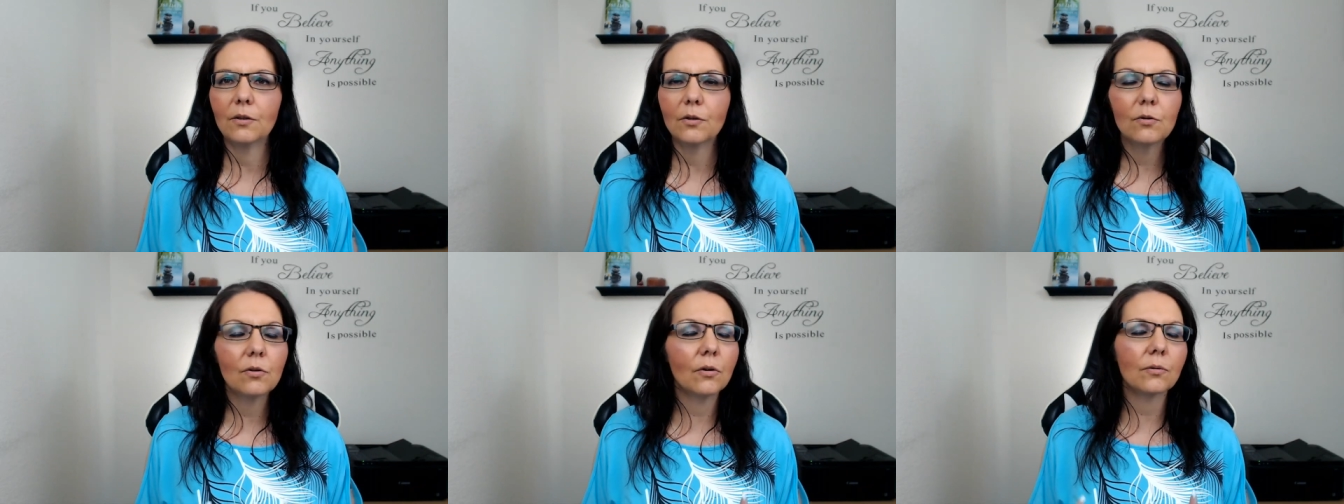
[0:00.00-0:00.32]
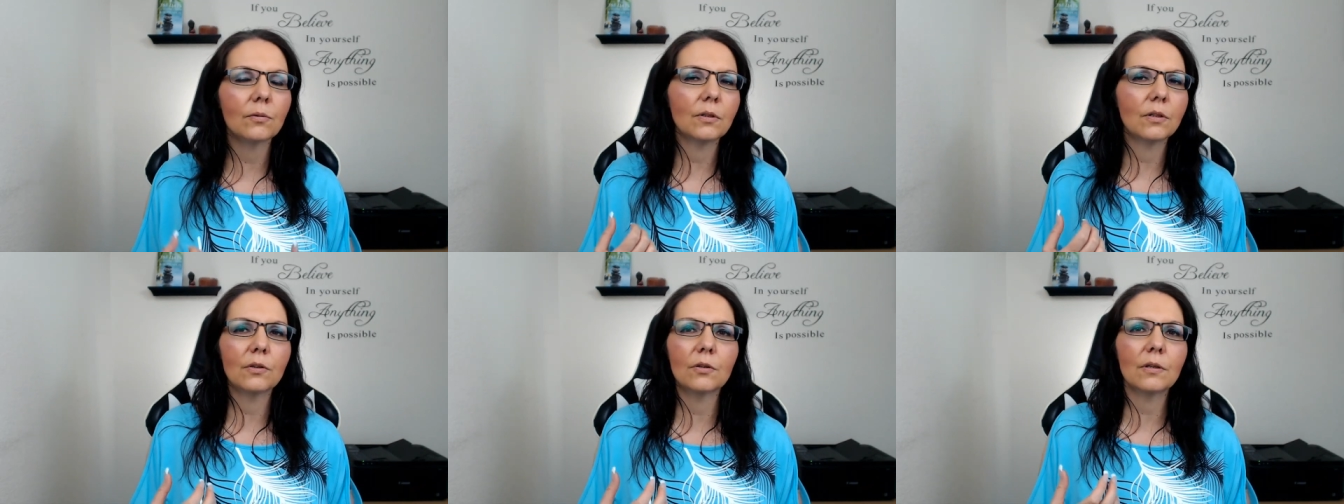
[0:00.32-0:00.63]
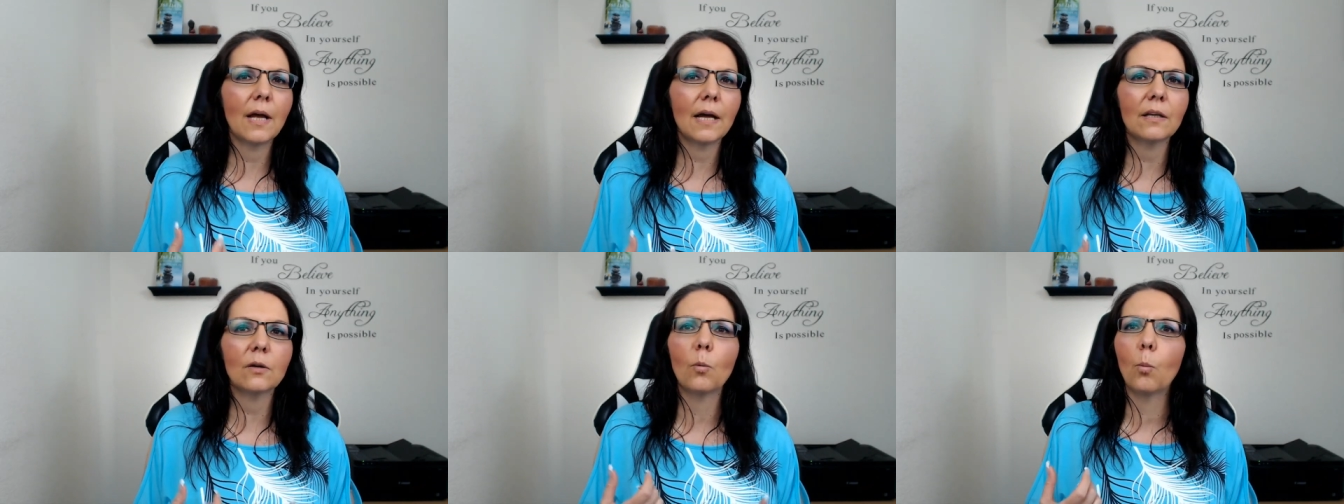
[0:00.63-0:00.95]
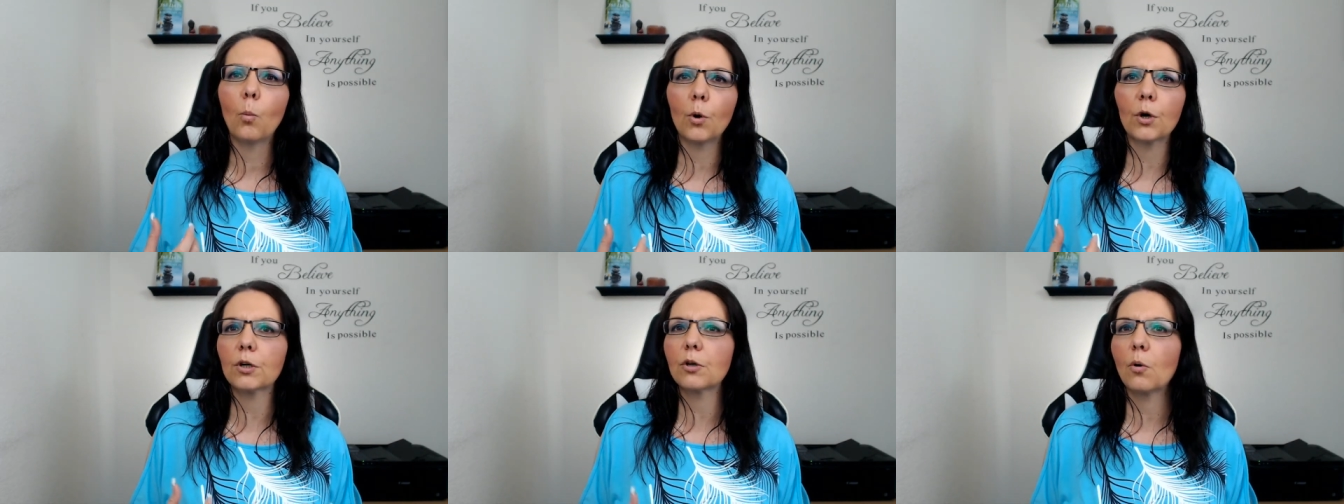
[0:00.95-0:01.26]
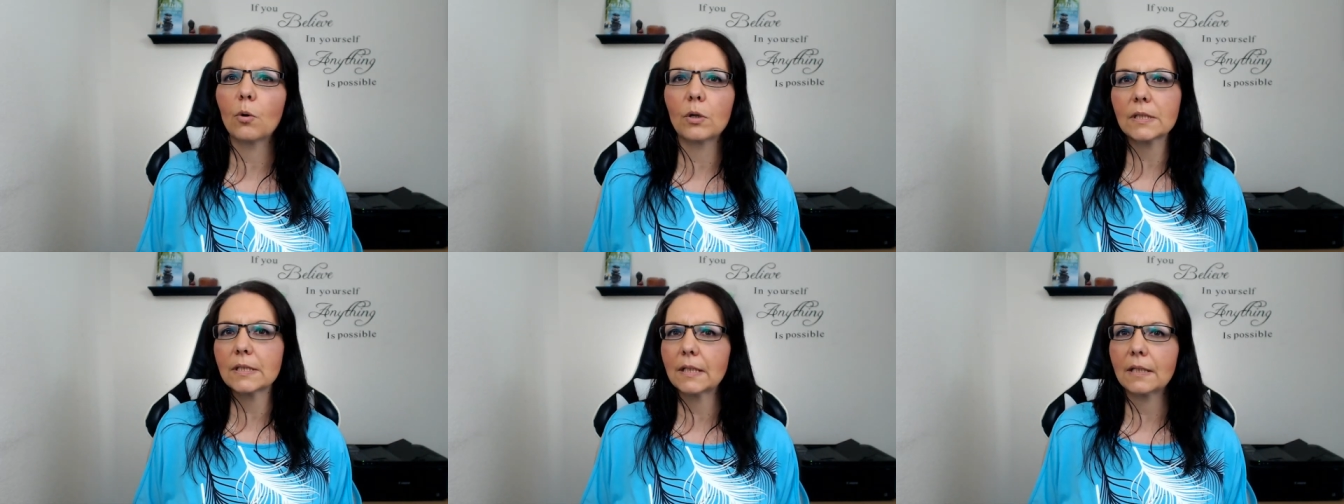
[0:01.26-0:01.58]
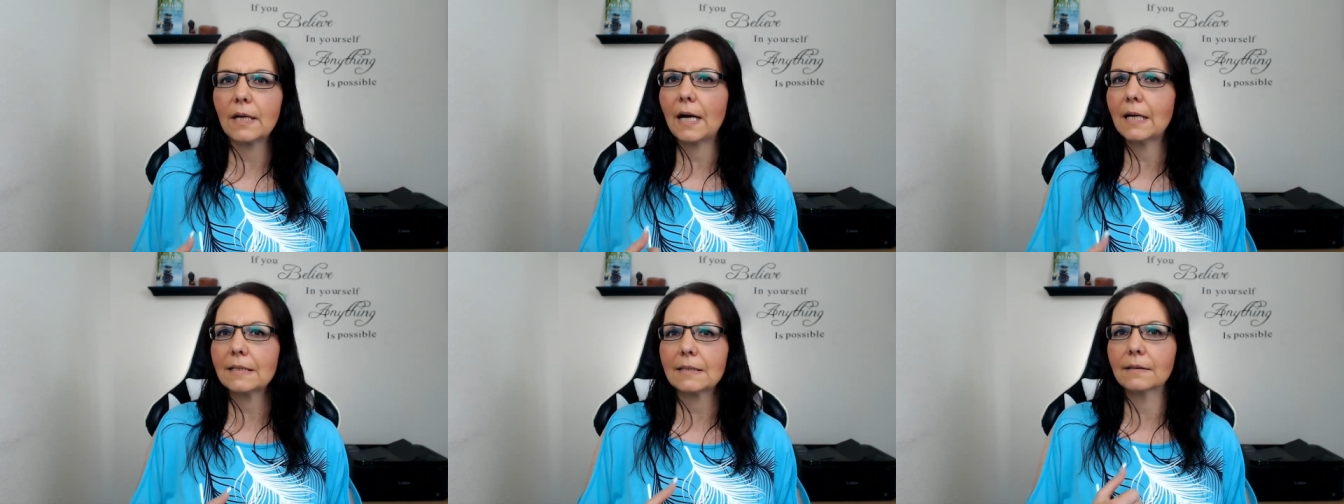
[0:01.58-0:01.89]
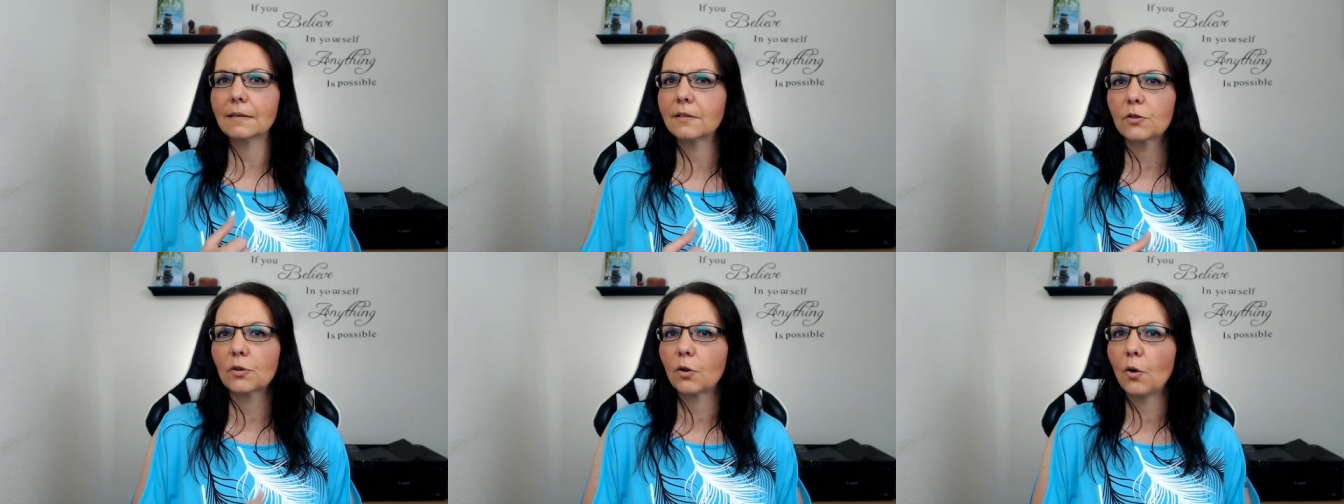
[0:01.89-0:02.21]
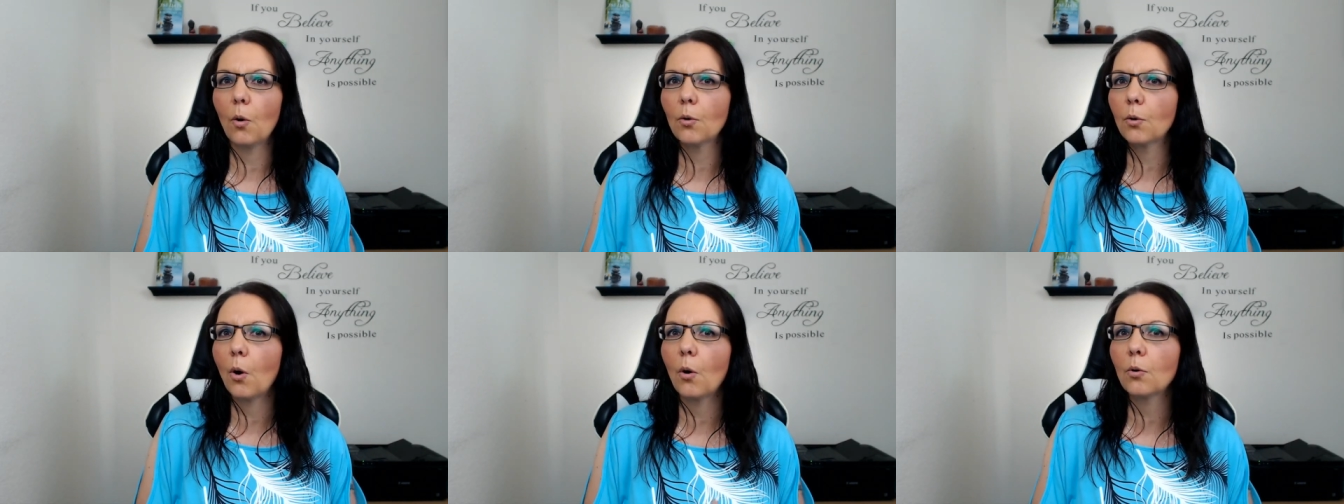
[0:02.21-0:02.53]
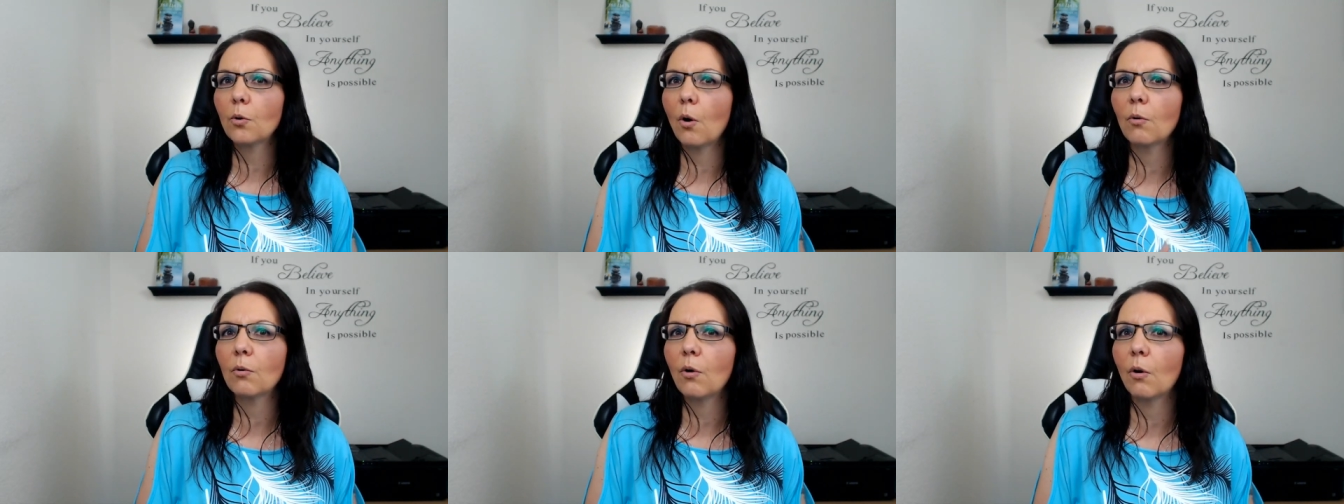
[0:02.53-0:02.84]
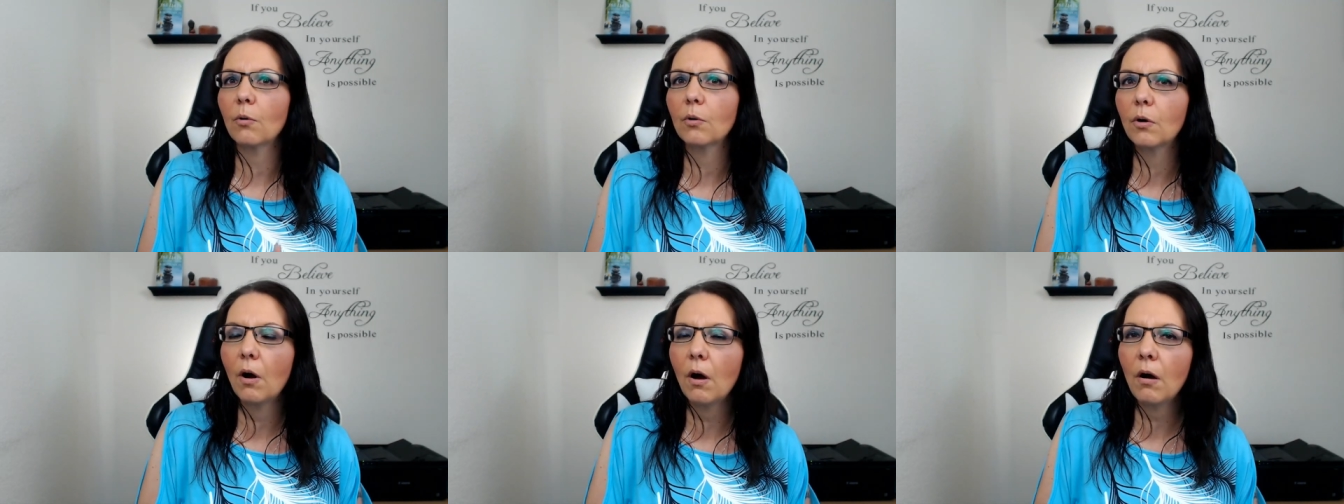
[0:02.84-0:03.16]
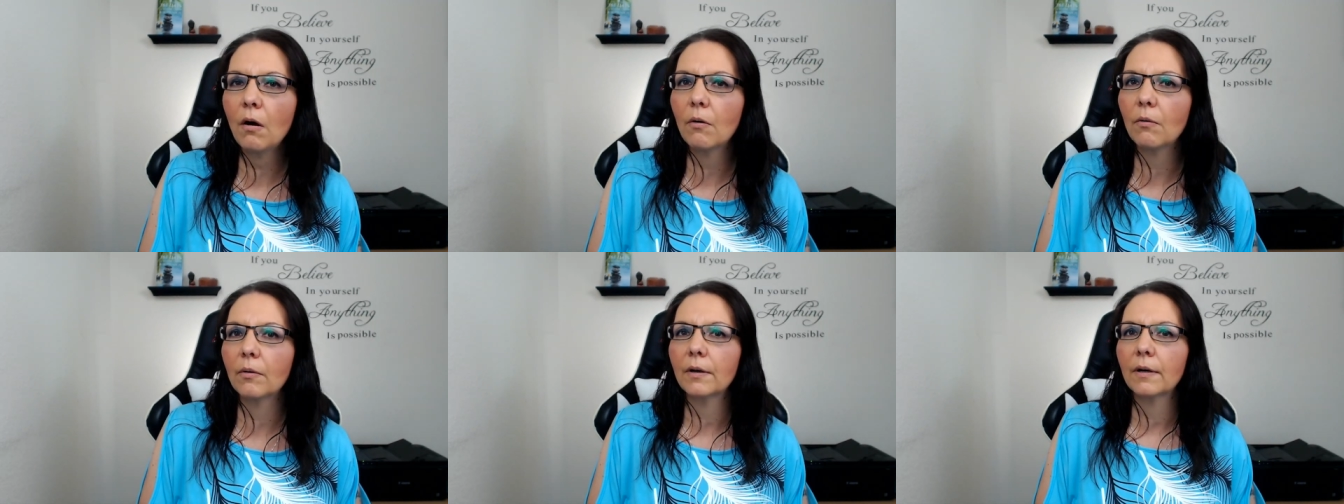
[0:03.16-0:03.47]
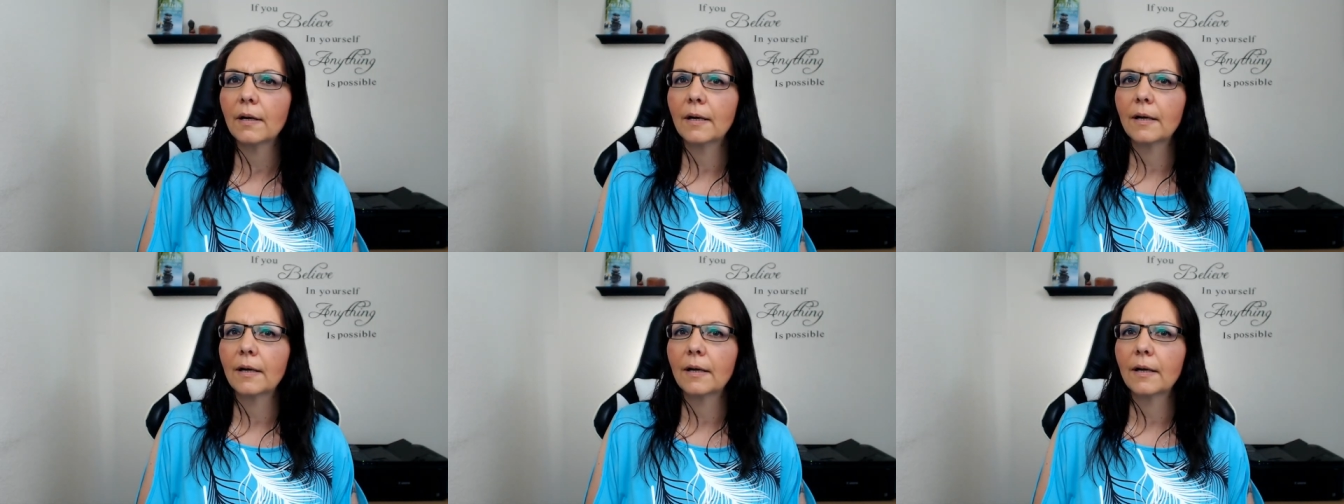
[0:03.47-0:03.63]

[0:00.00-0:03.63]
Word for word: You don't, you're not a workhorse that constantly needs to go, go, go, go, go.